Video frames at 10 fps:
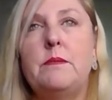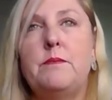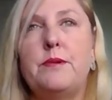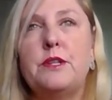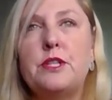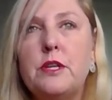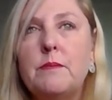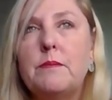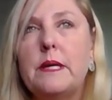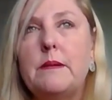
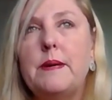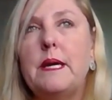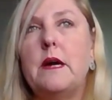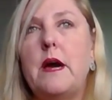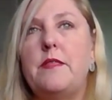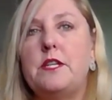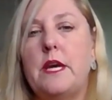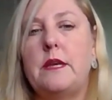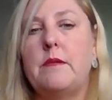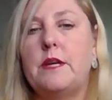presumably be like the
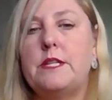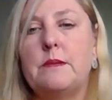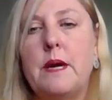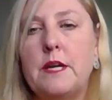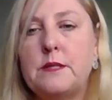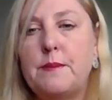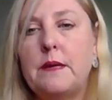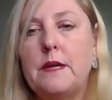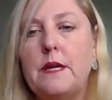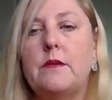January to March
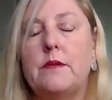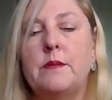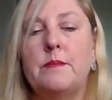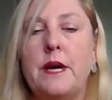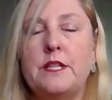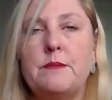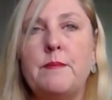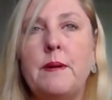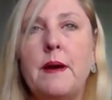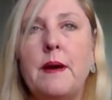period, or the March
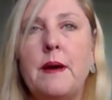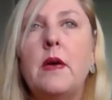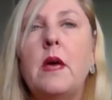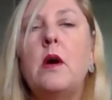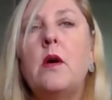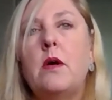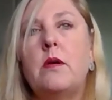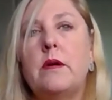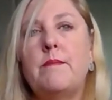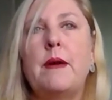month,
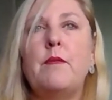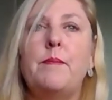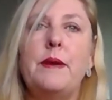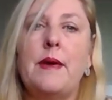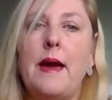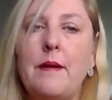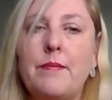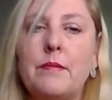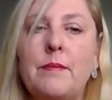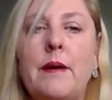or it may well be the
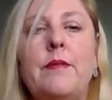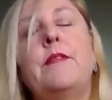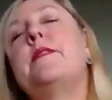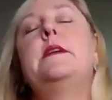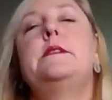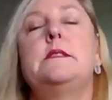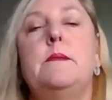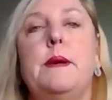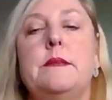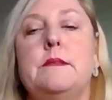April month. It just
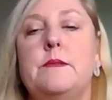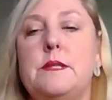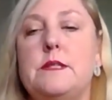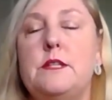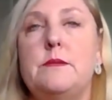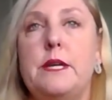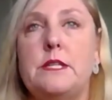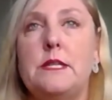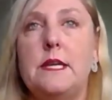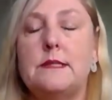depends on what the
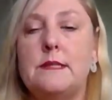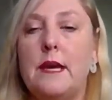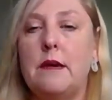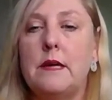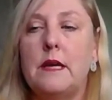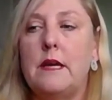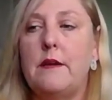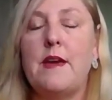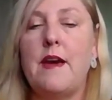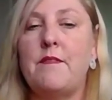situation is. Now,
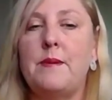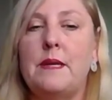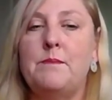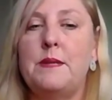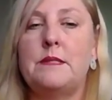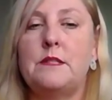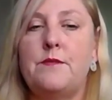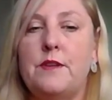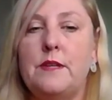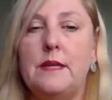if you haven't been in business
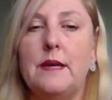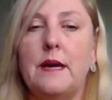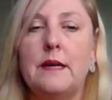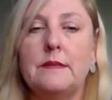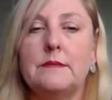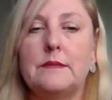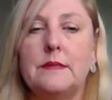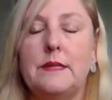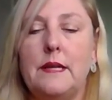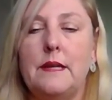for a year,
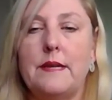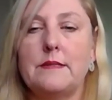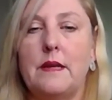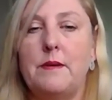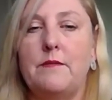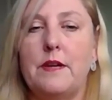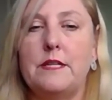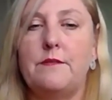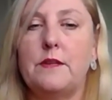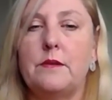clearly that's going to be very
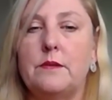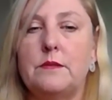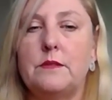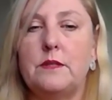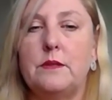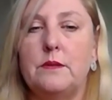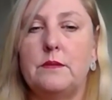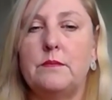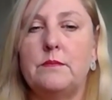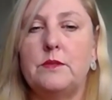difficult to
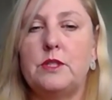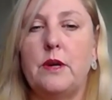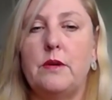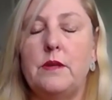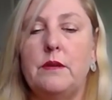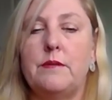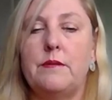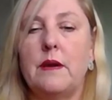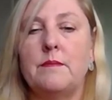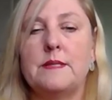show that your
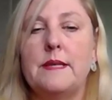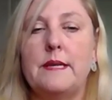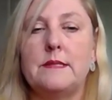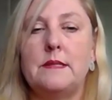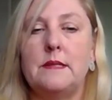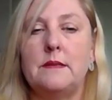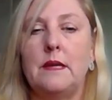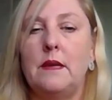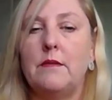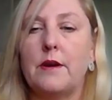income's less than a
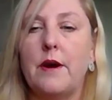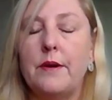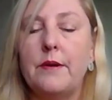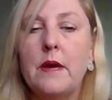year ago.